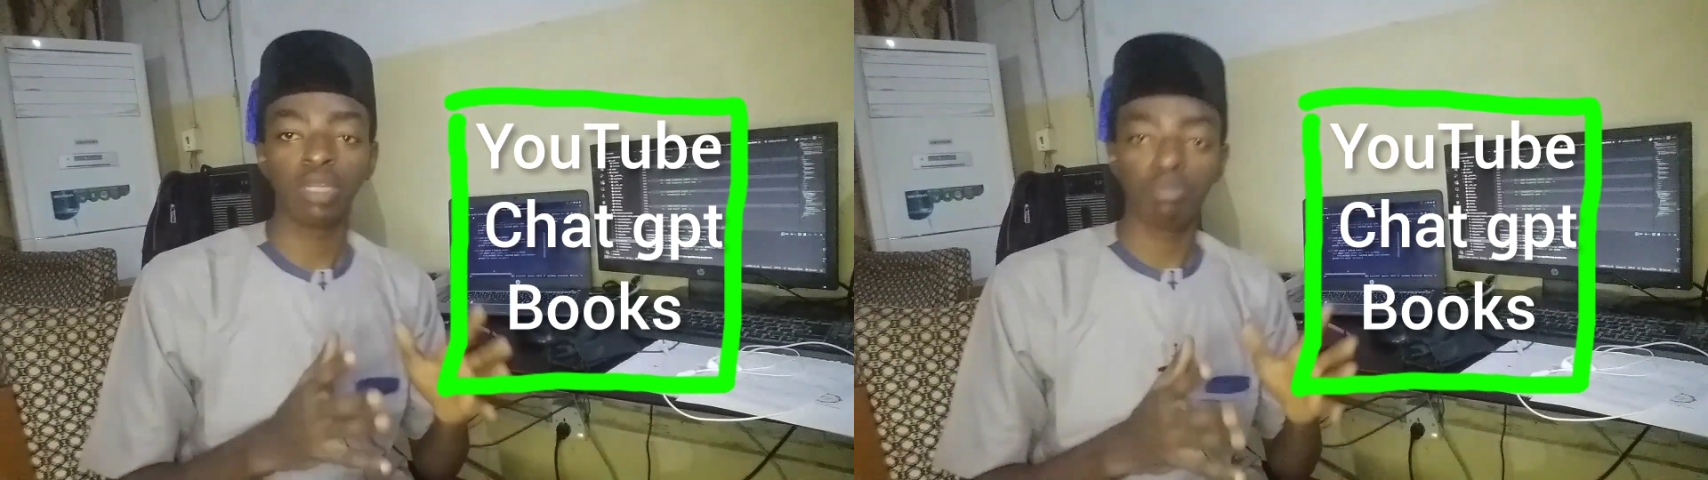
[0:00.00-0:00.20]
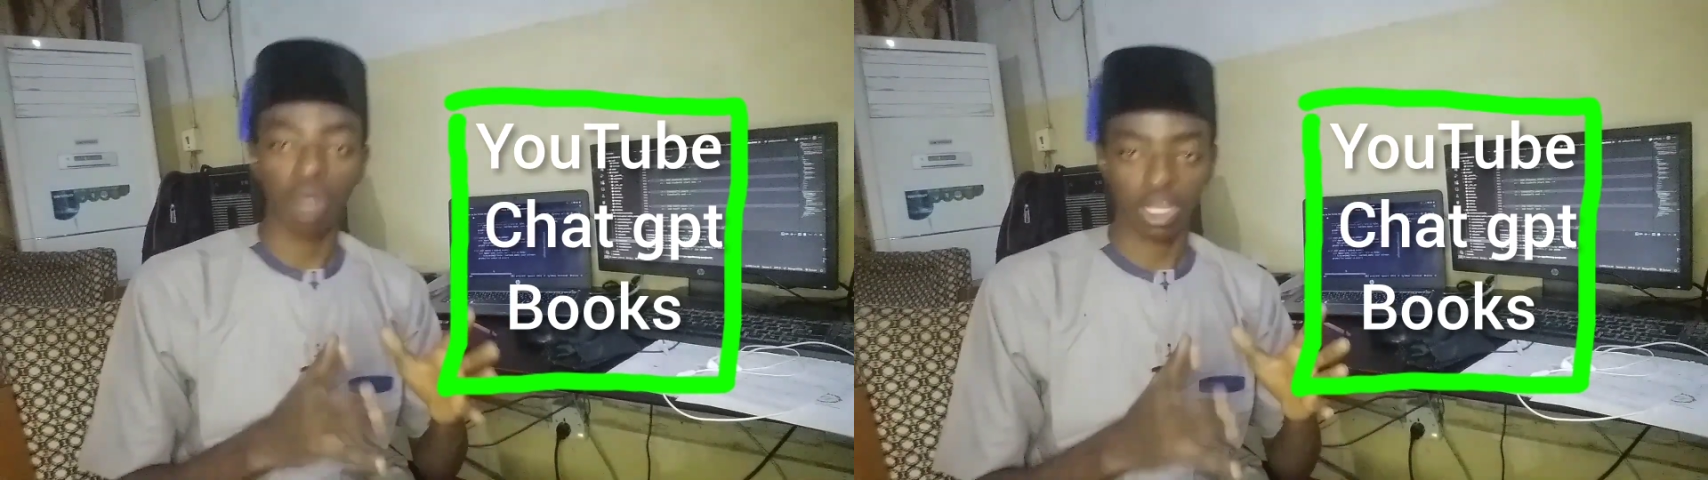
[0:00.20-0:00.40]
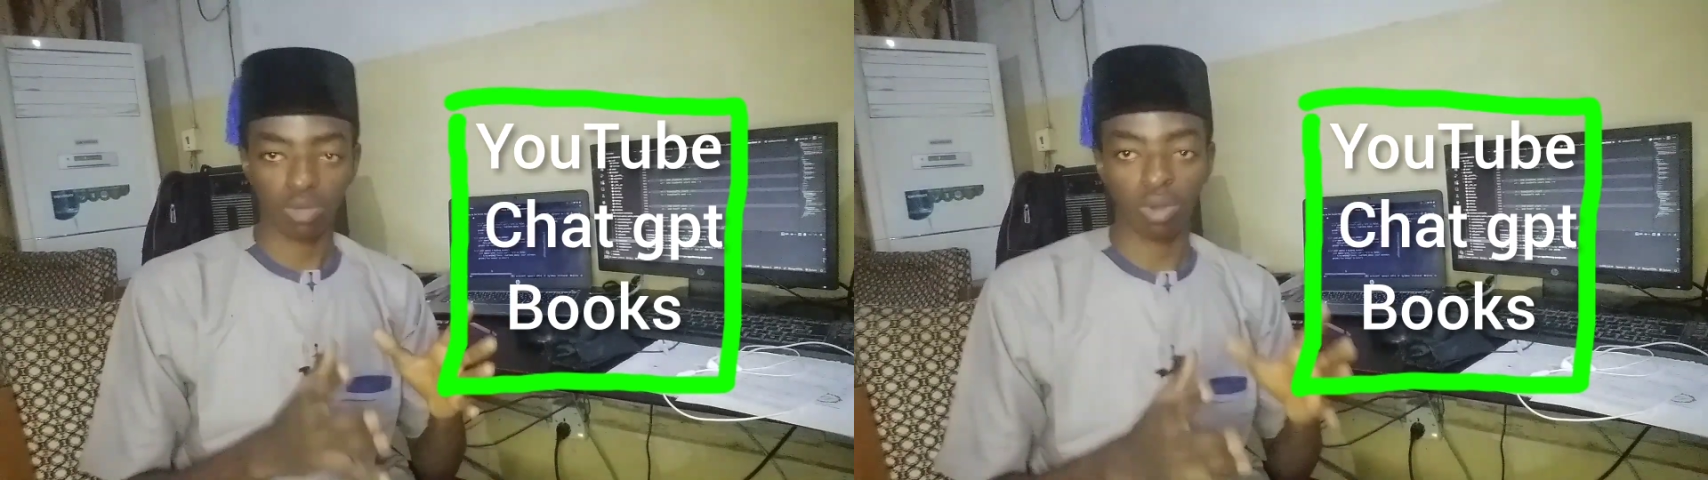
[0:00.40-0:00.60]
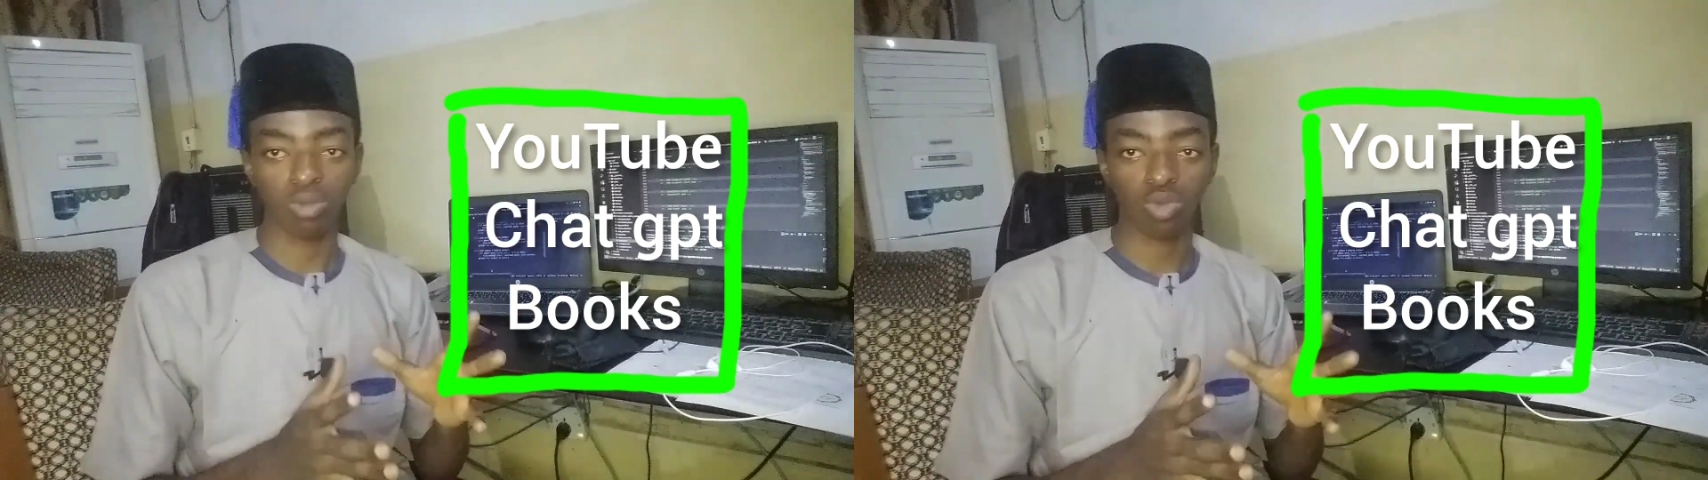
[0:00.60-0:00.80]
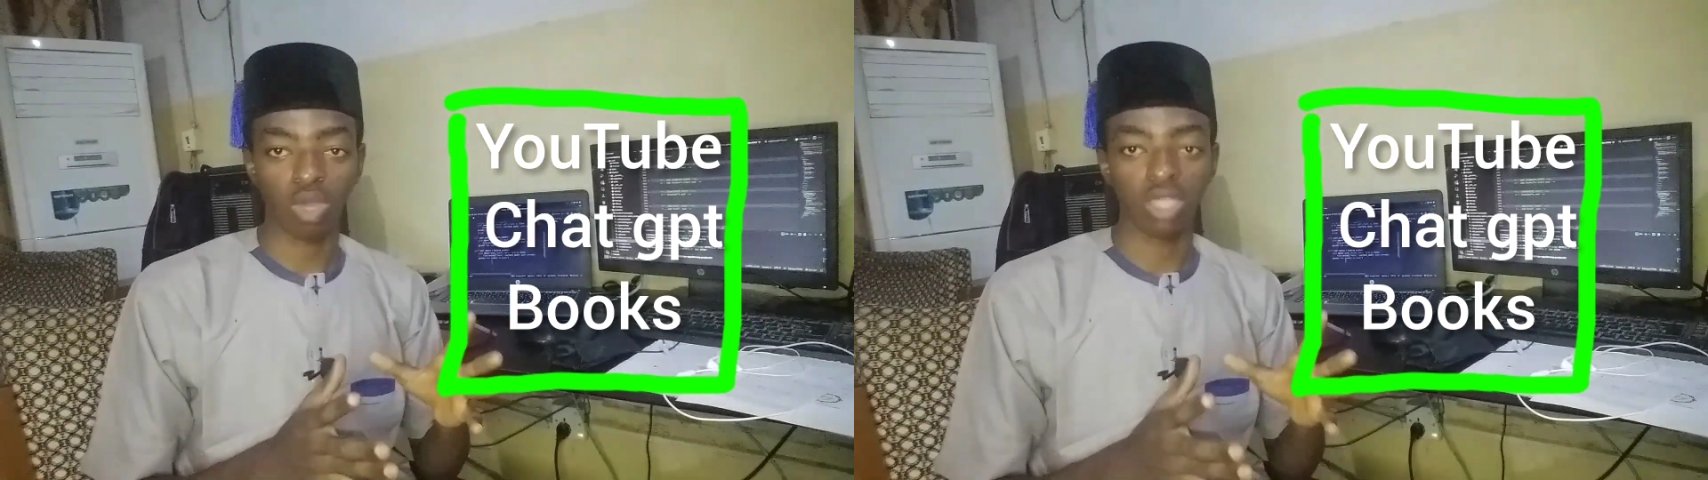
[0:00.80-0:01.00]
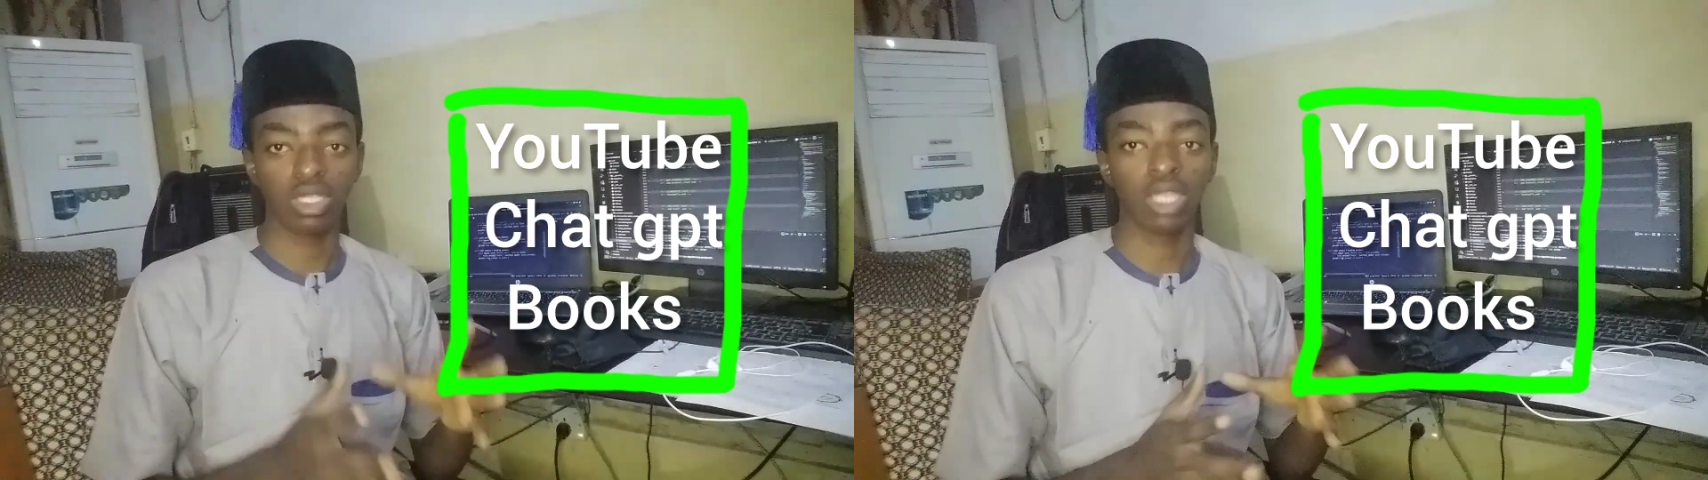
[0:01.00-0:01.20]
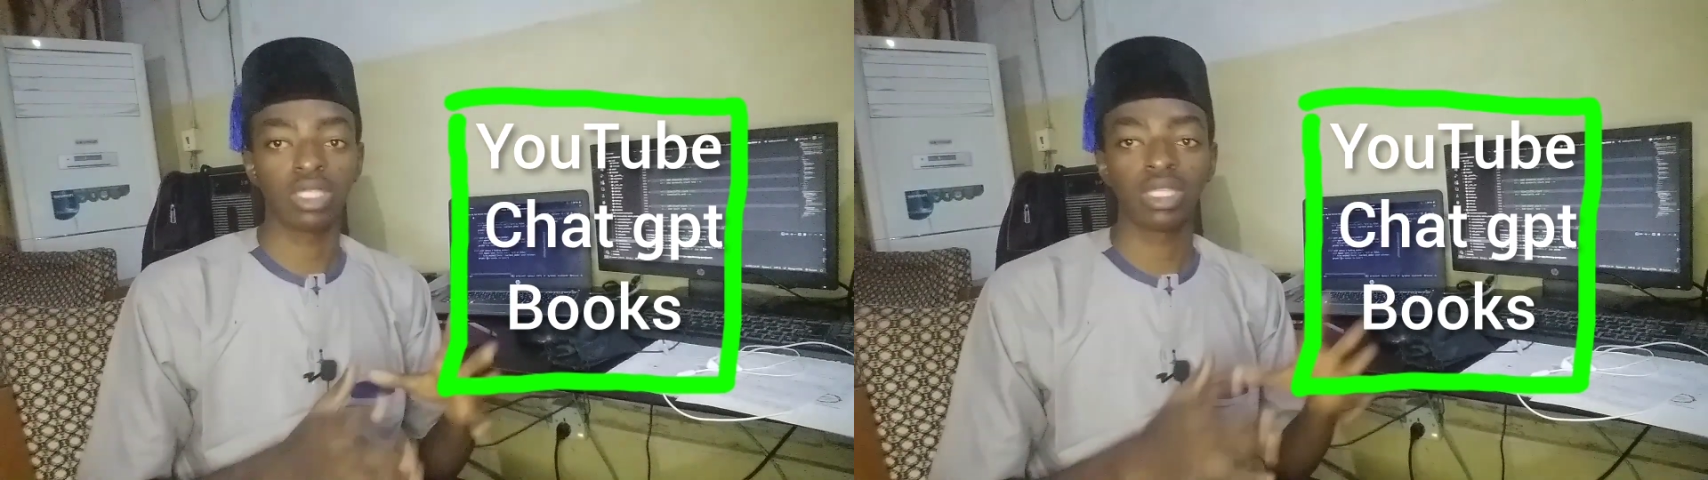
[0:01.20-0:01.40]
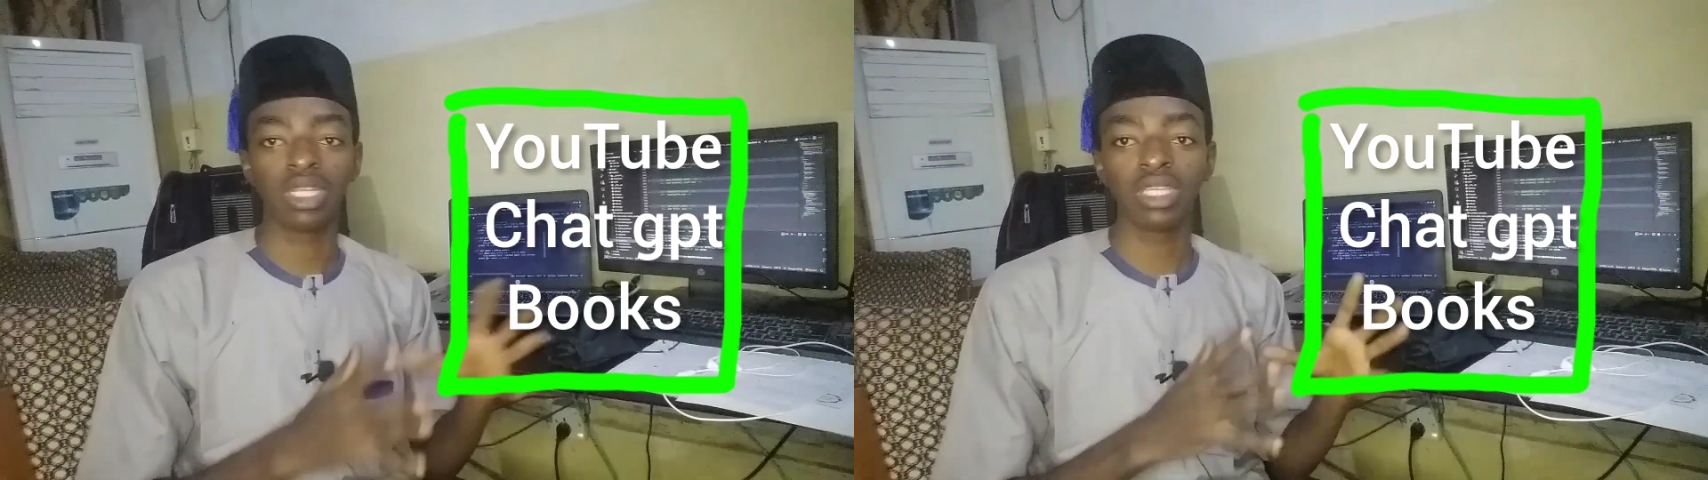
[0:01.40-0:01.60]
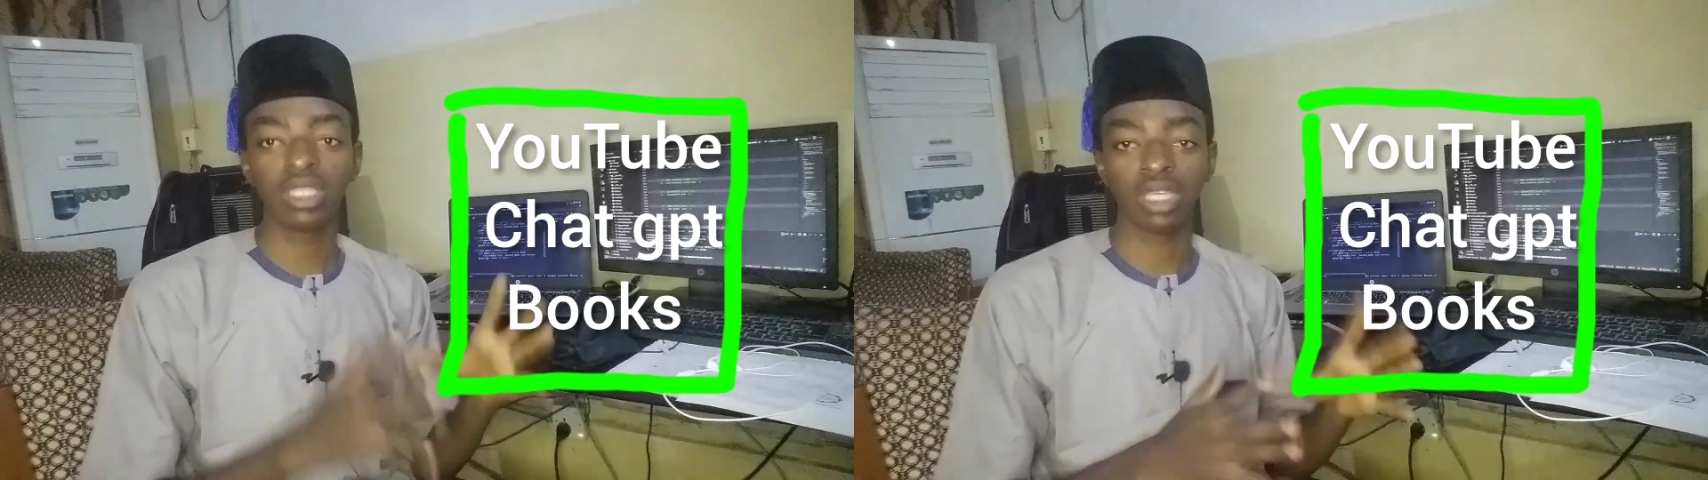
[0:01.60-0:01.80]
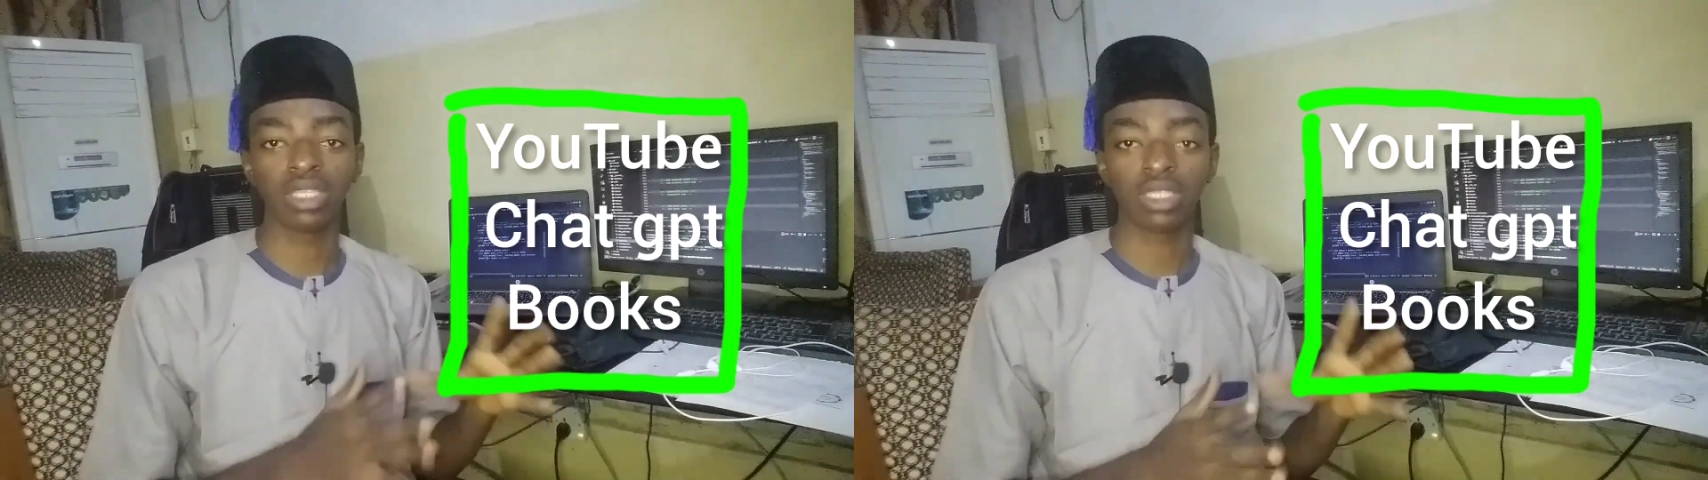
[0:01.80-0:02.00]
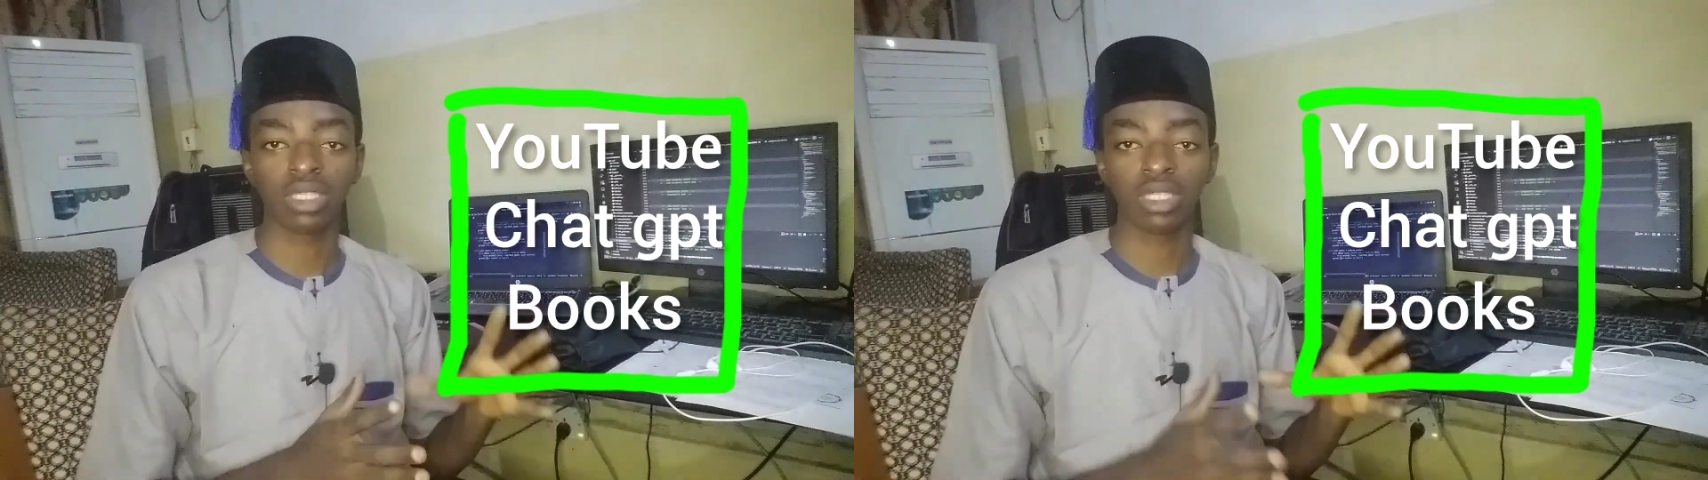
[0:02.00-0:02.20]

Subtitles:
platforms, or I said three things